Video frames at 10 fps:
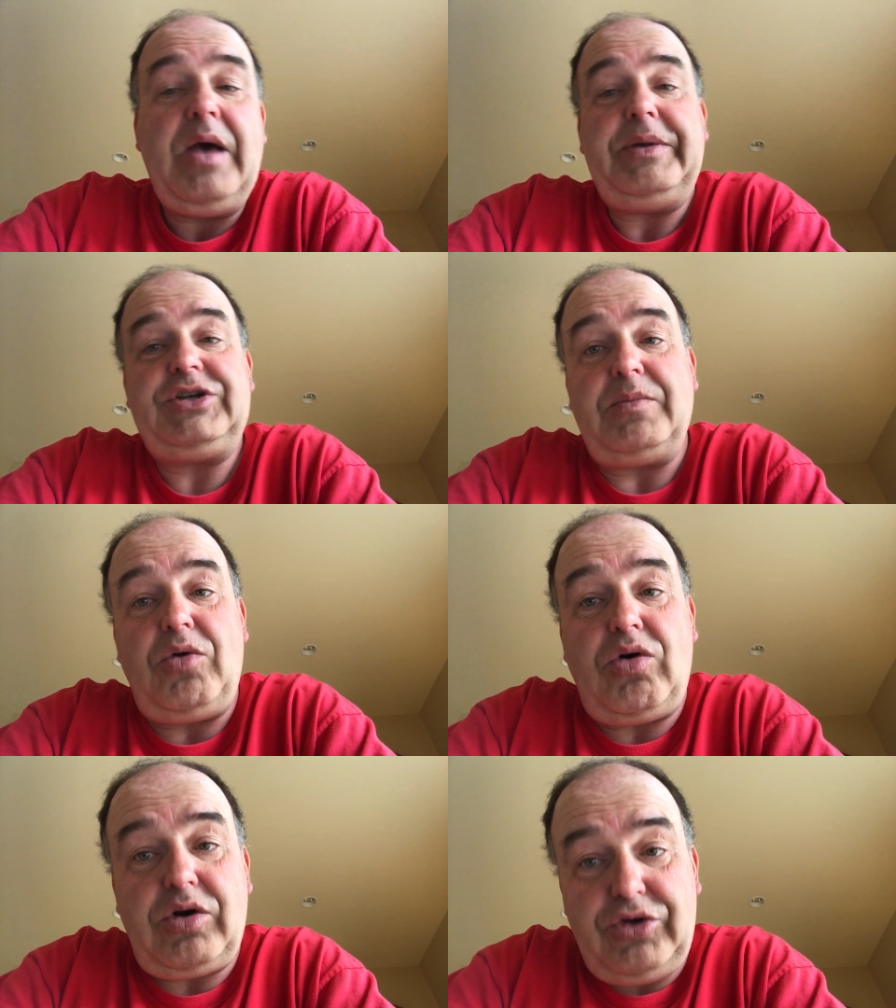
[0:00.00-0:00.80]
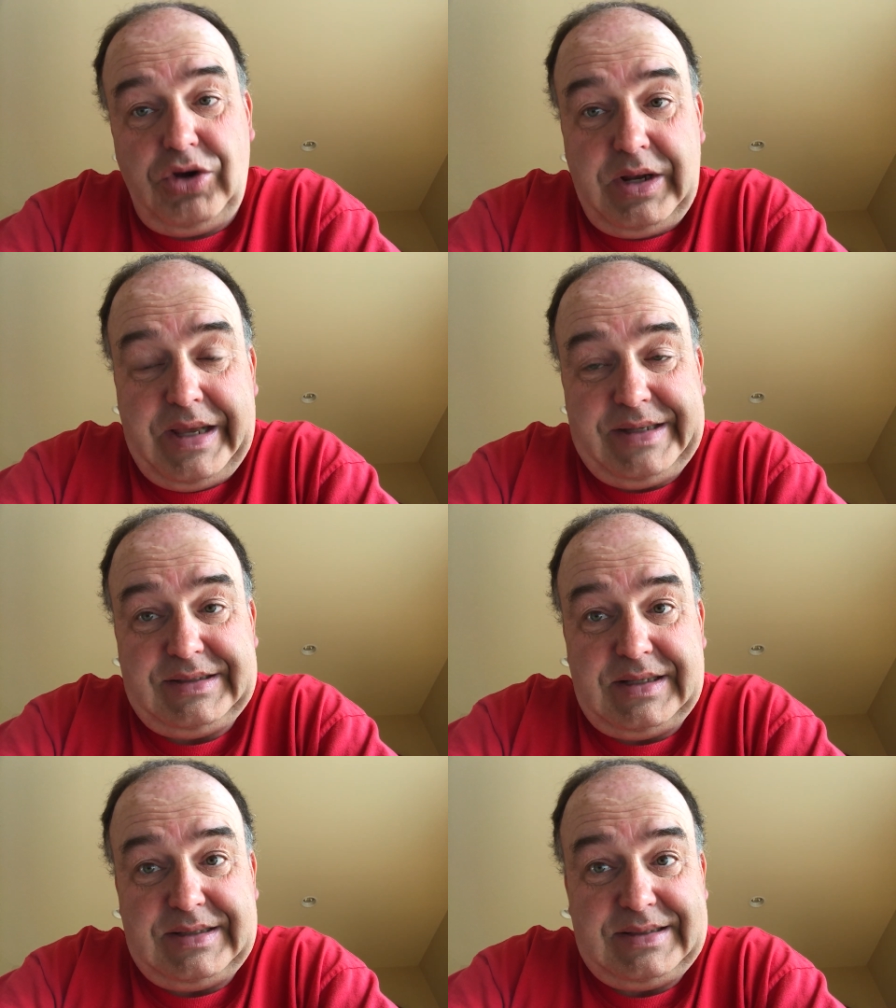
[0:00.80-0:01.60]
But tomorrow you're going to get a
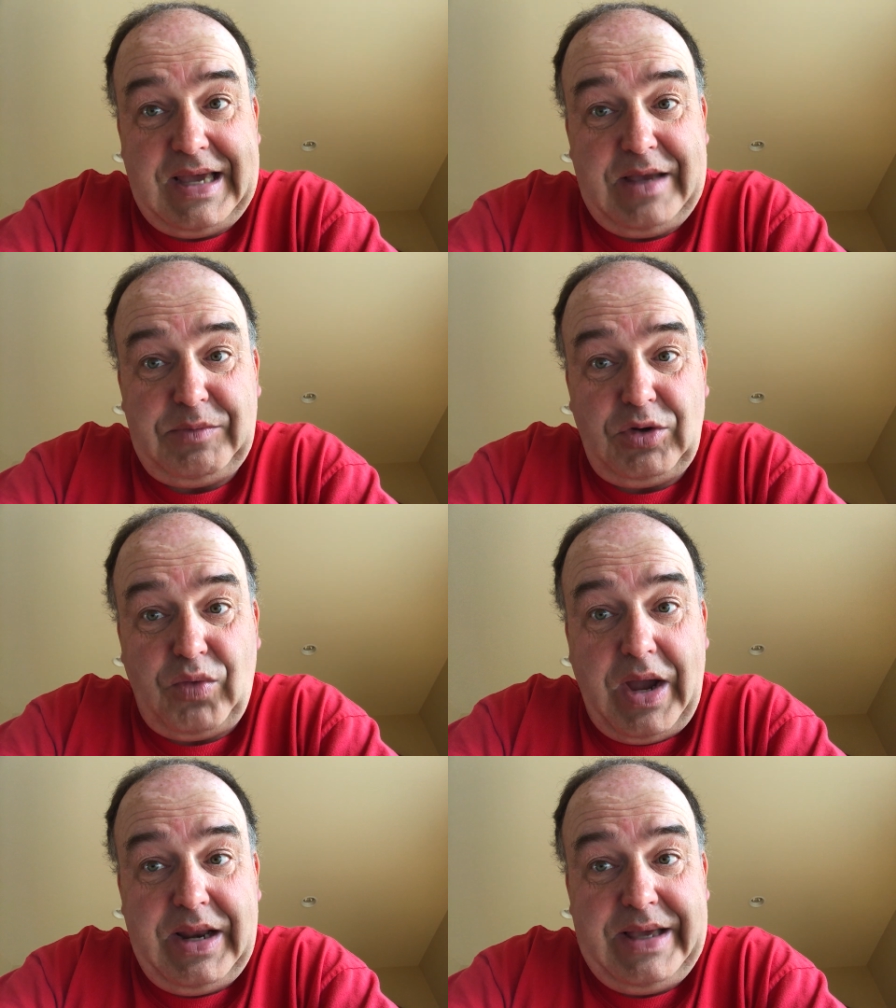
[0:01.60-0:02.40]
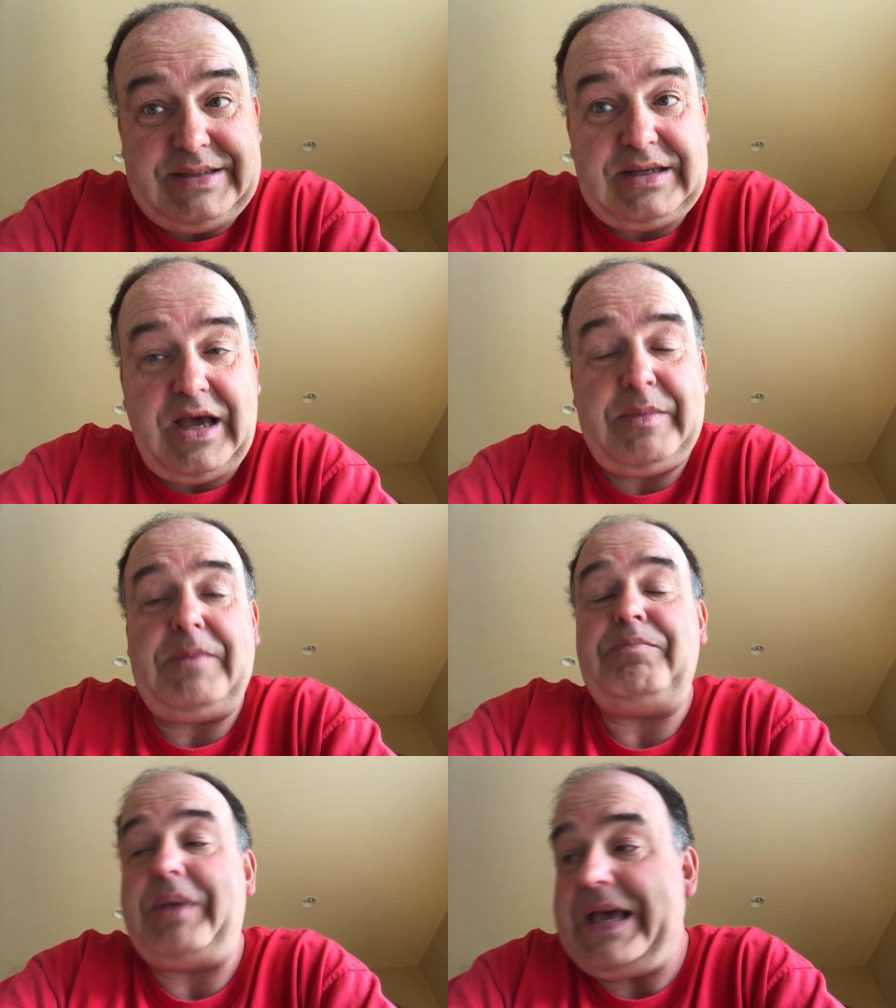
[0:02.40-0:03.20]
citizen's handbook writing
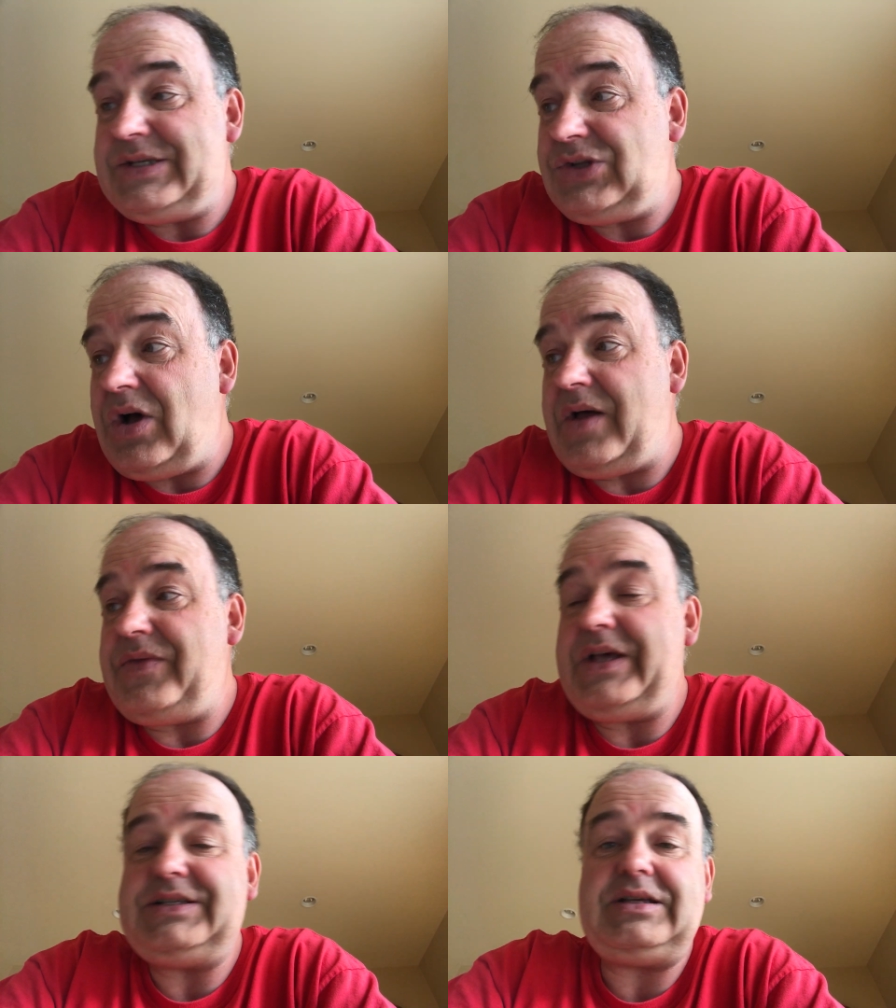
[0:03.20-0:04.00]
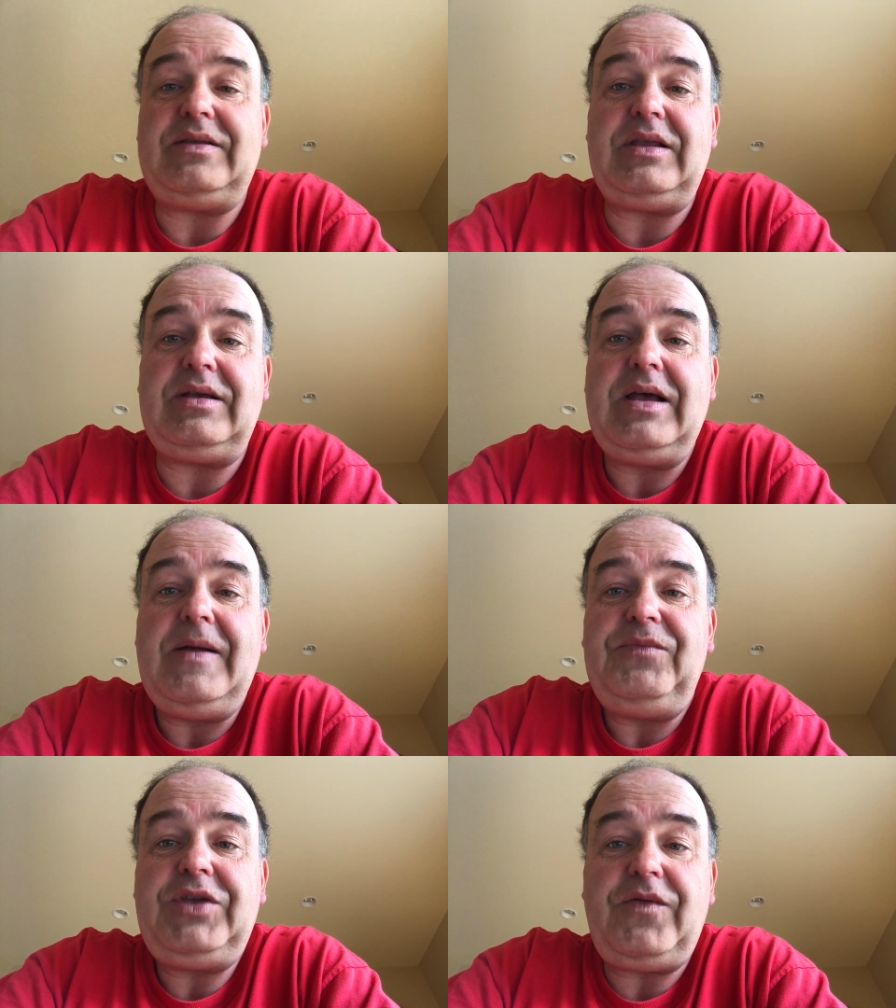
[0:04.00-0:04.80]
assignment based on this and the
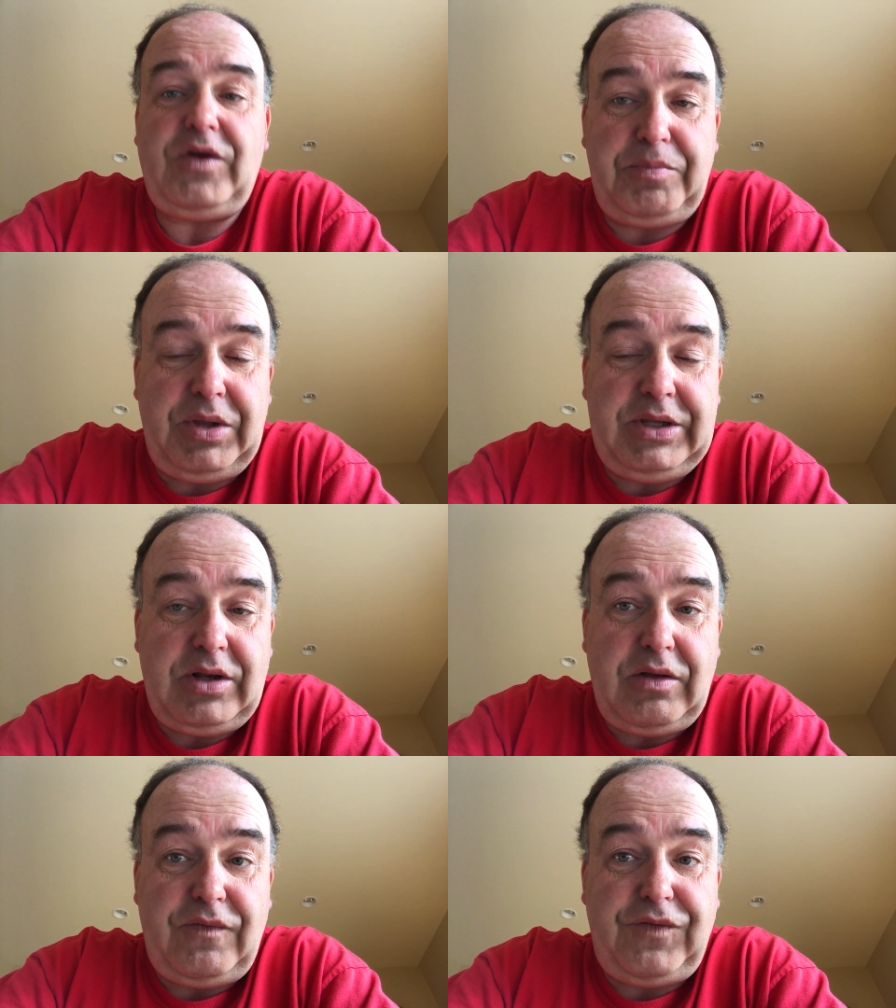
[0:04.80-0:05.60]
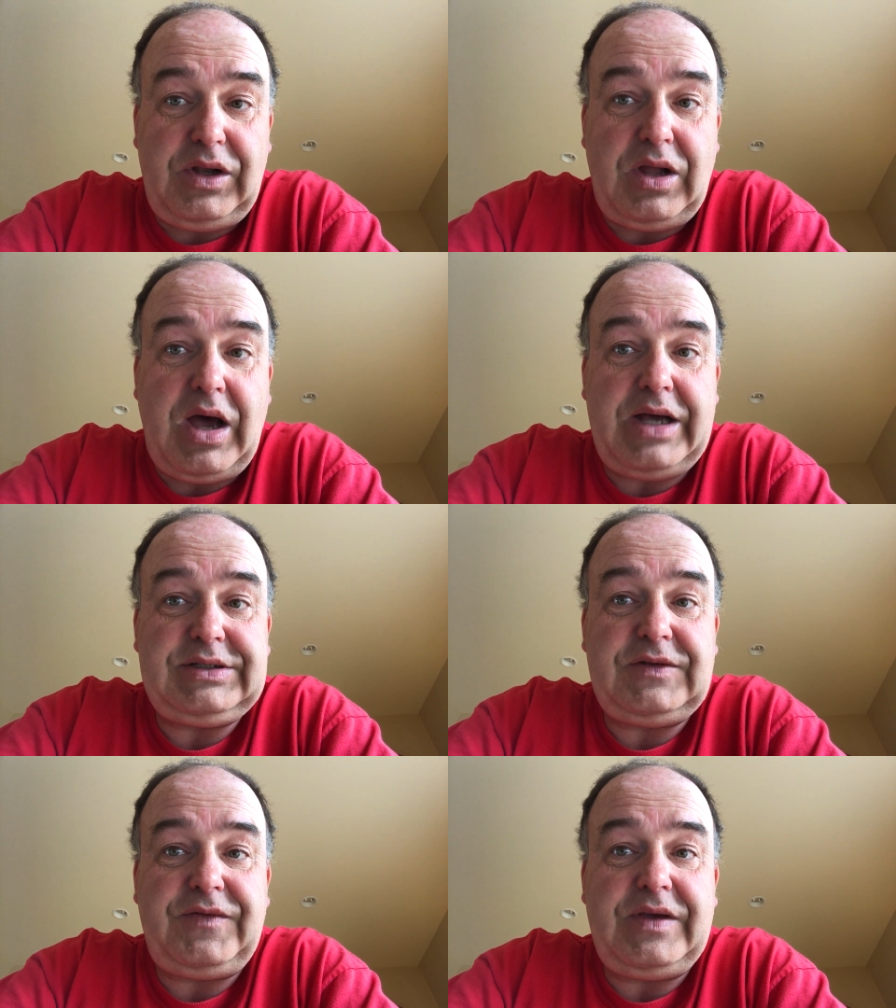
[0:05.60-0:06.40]
different political
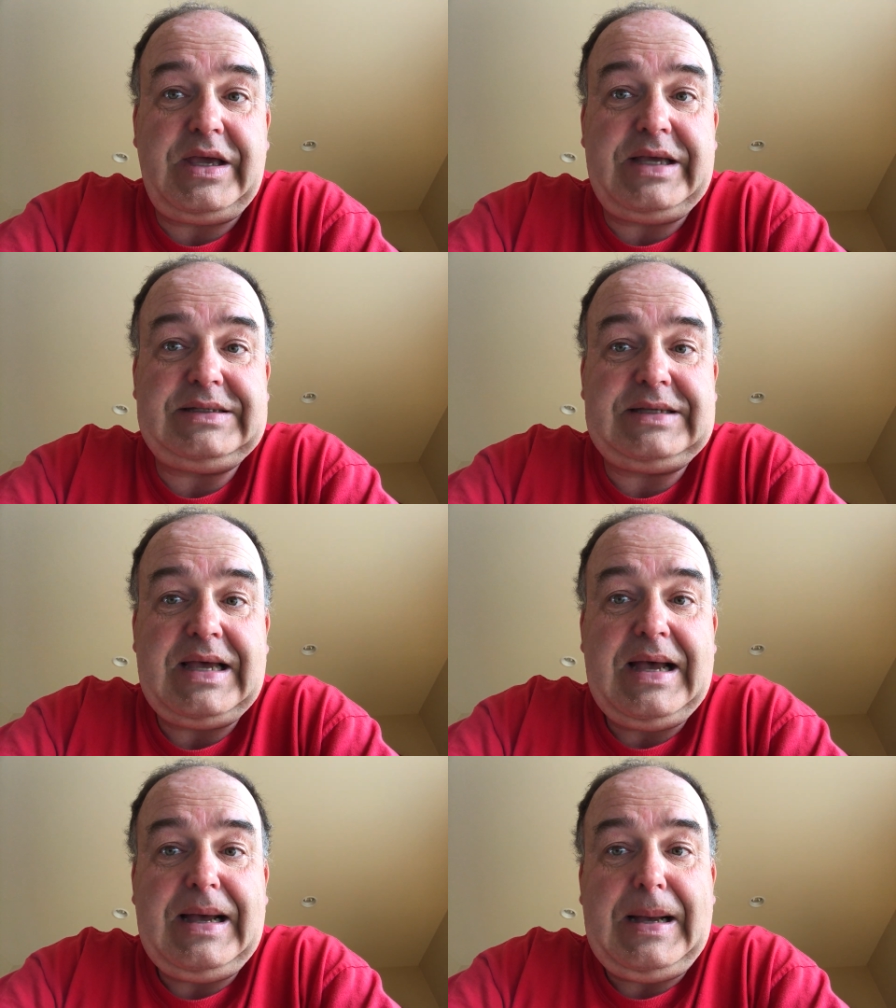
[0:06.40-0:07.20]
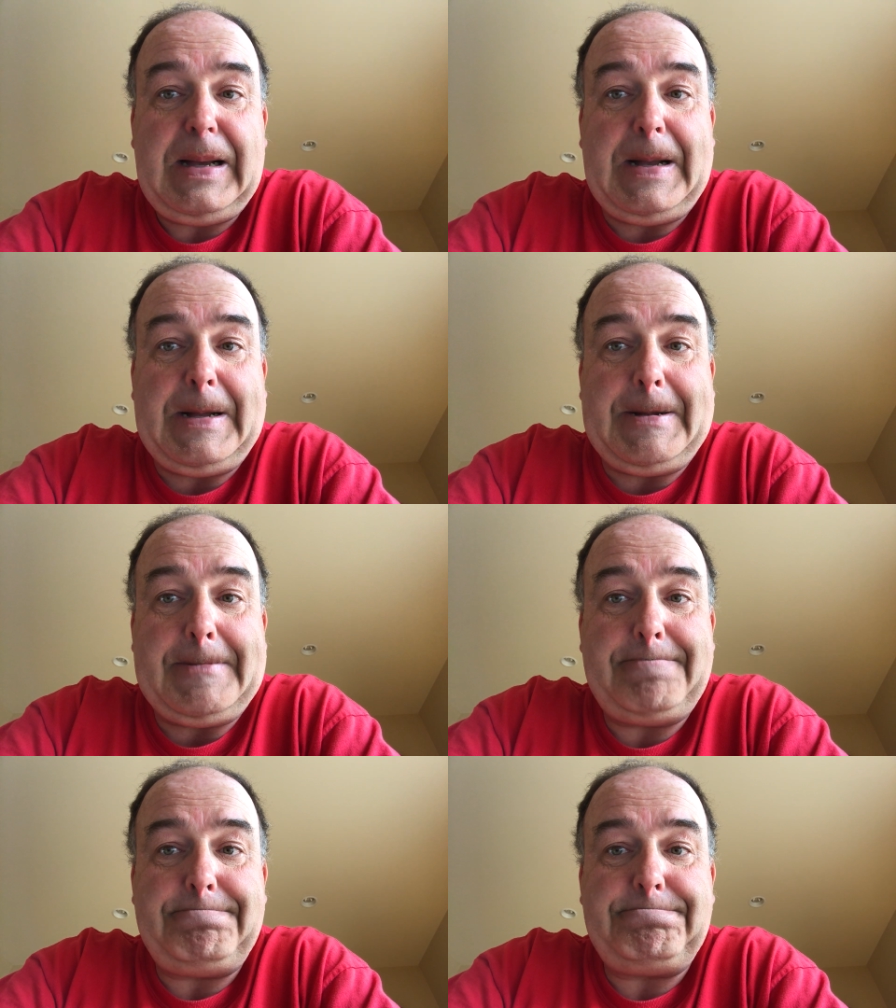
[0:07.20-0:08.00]
philosophies.
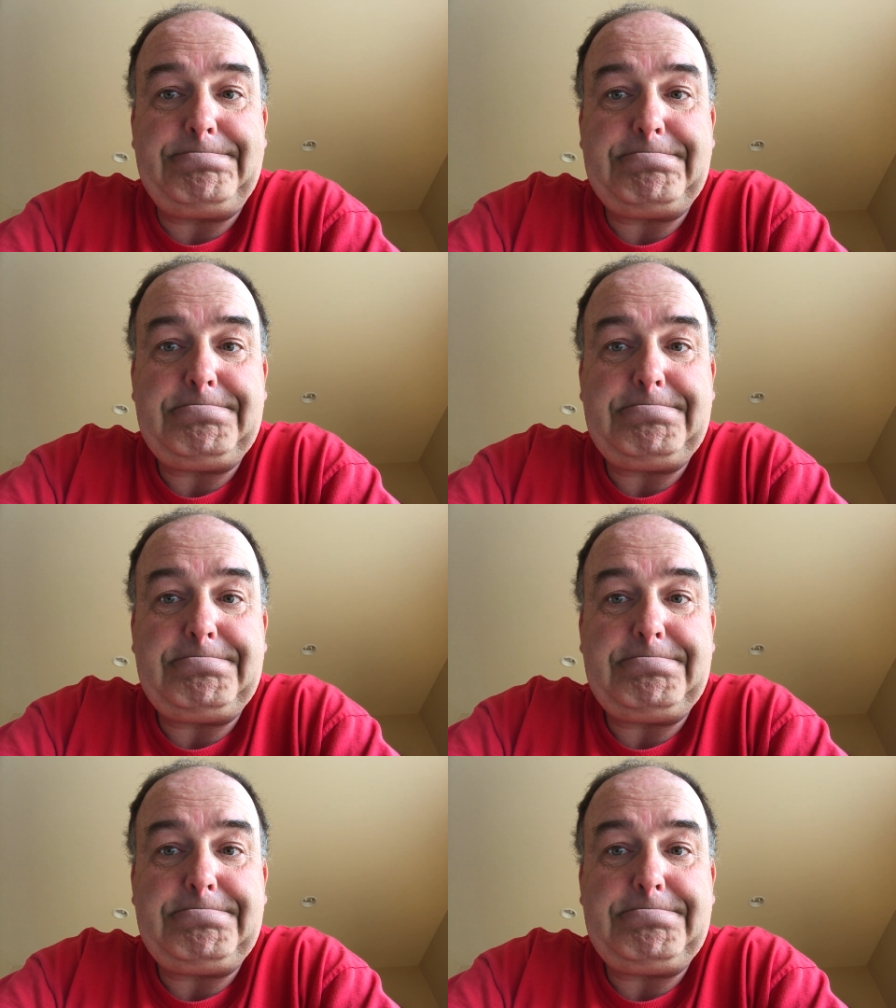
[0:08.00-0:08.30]
Um,